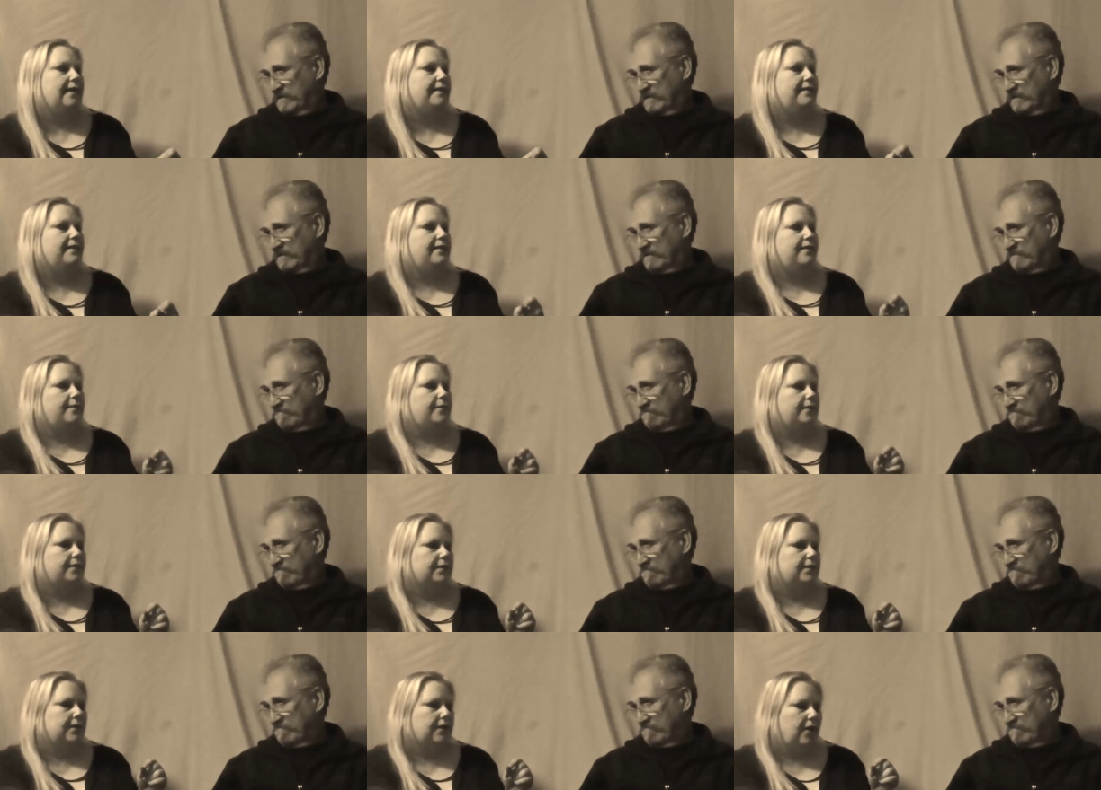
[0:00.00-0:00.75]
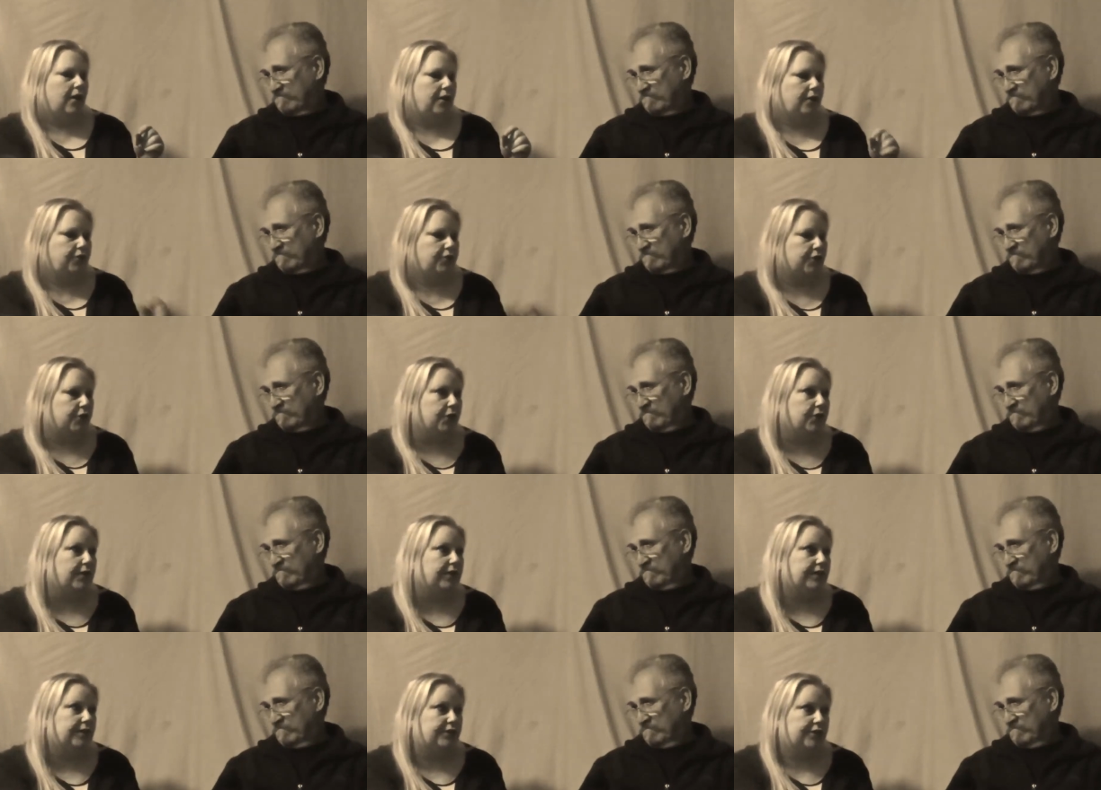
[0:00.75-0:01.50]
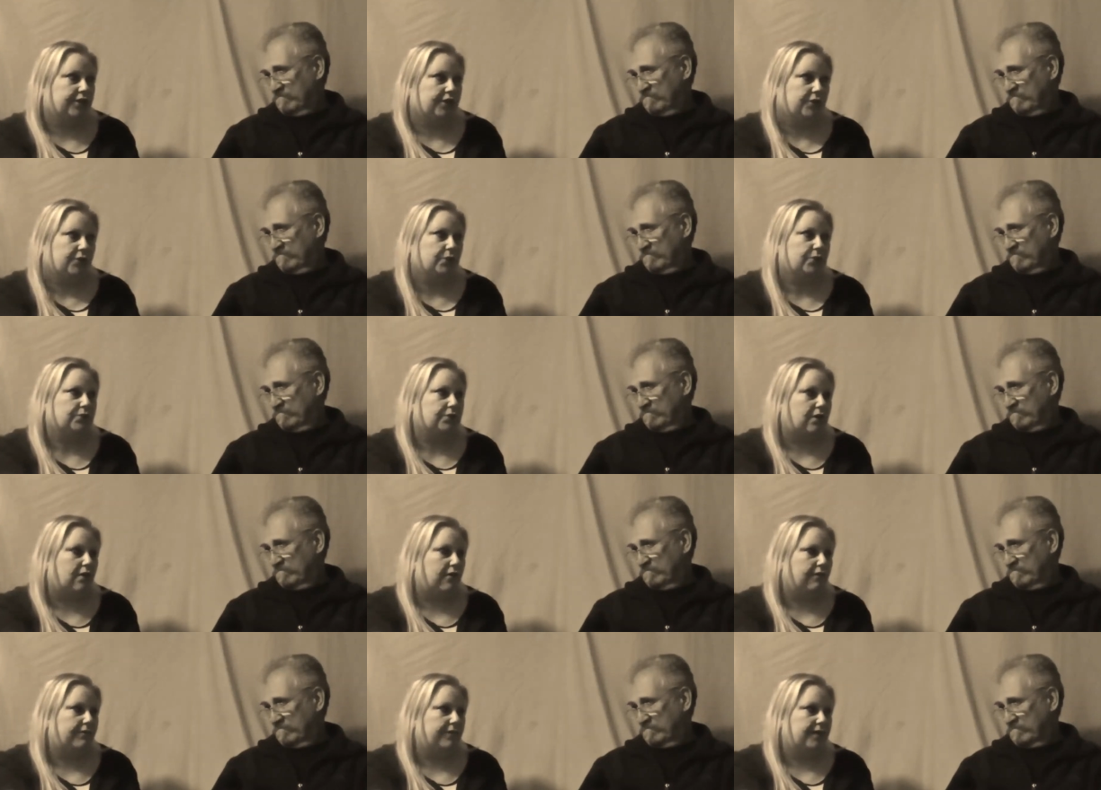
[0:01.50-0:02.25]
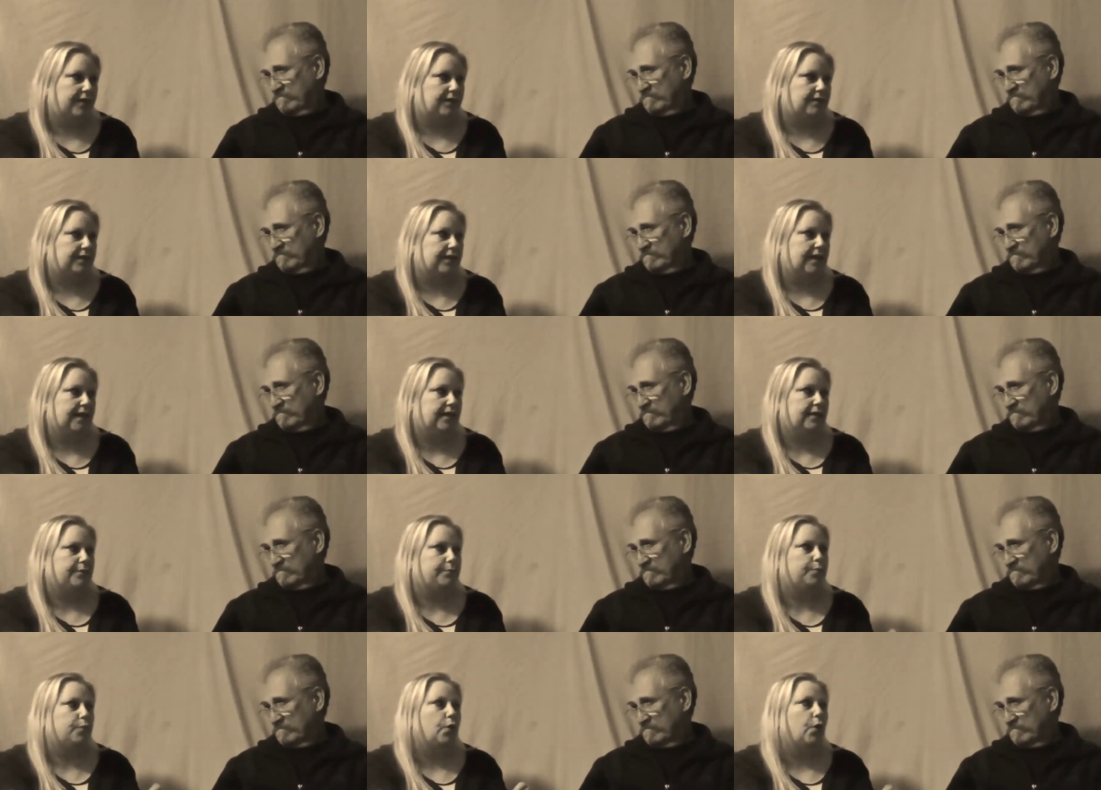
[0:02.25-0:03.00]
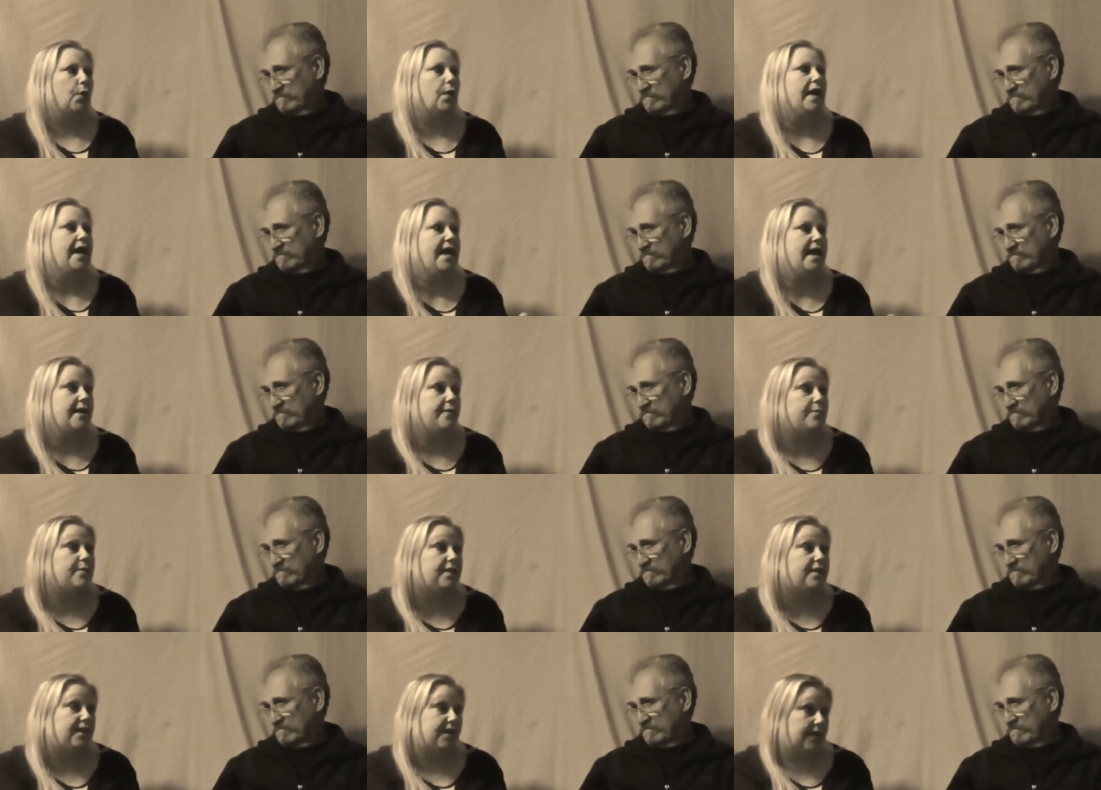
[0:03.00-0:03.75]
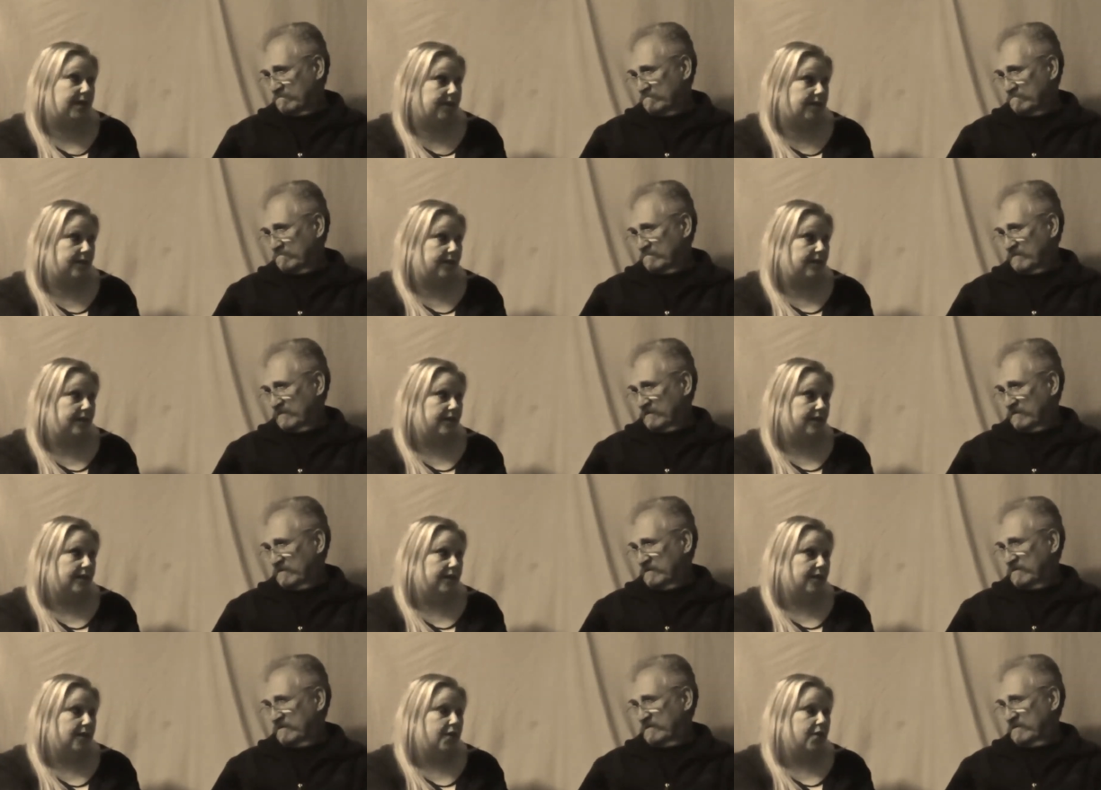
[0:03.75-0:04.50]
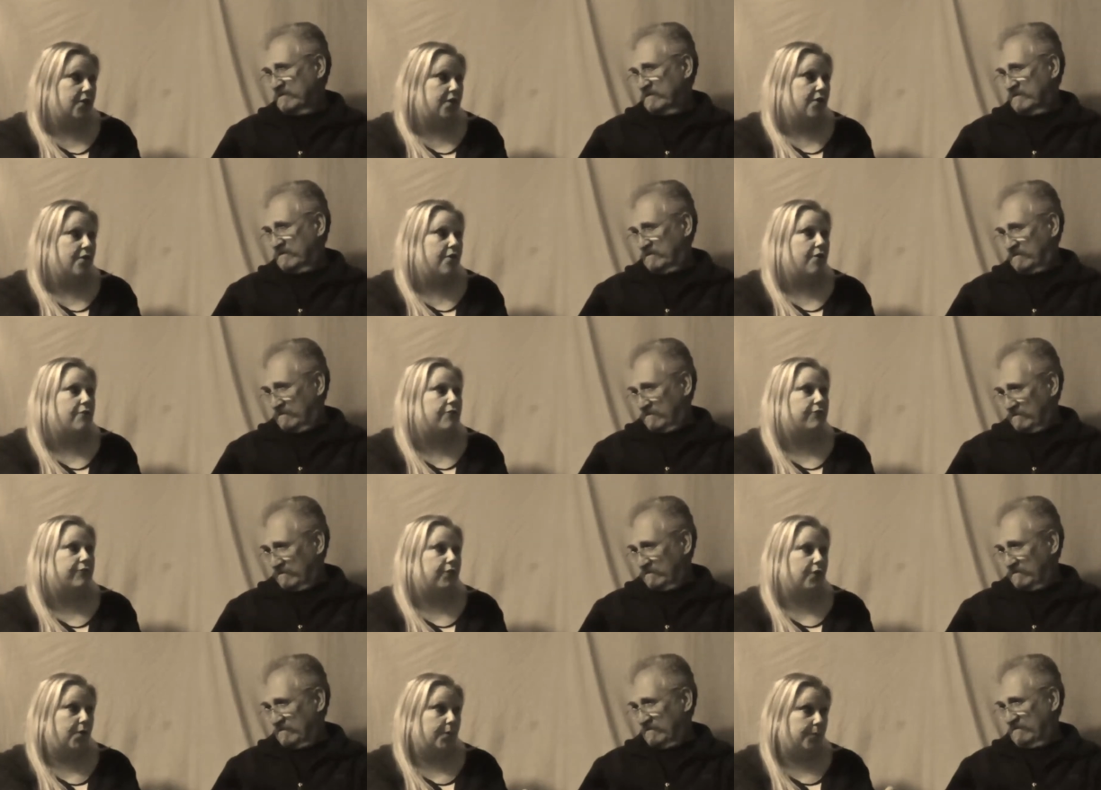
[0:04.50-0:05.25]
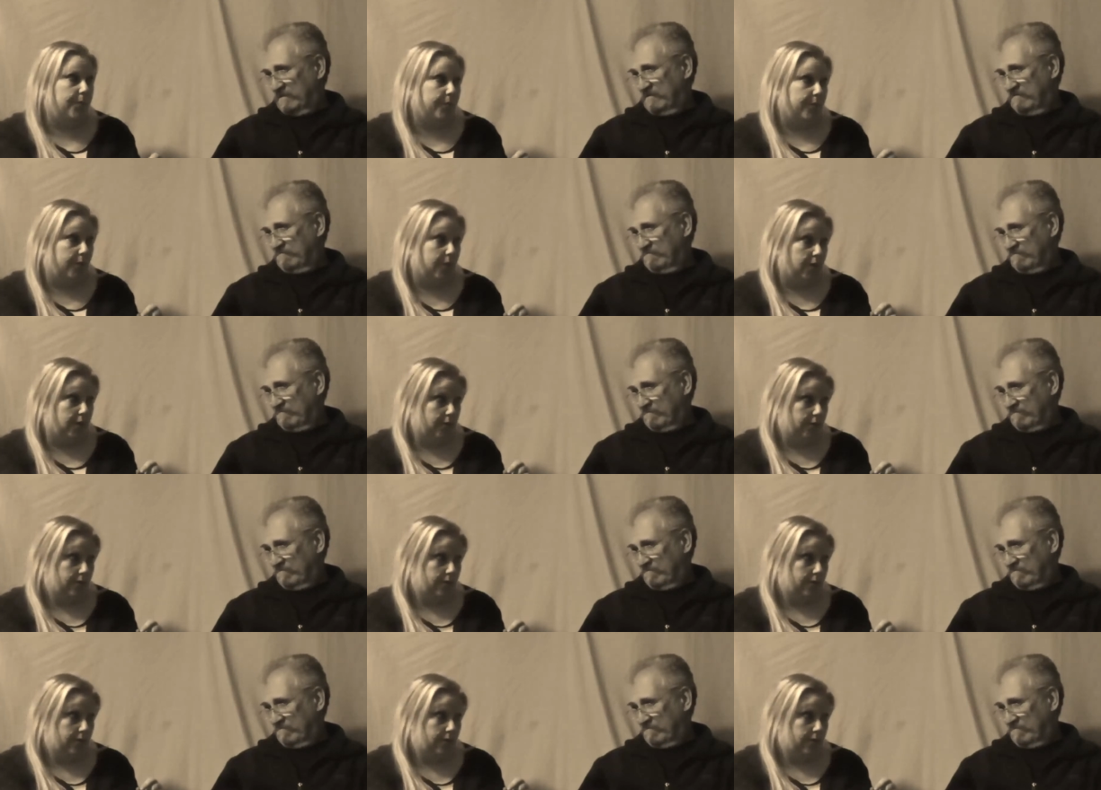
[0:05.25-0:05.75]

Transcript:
Speaker 1: the Attorney General's office is prohibited from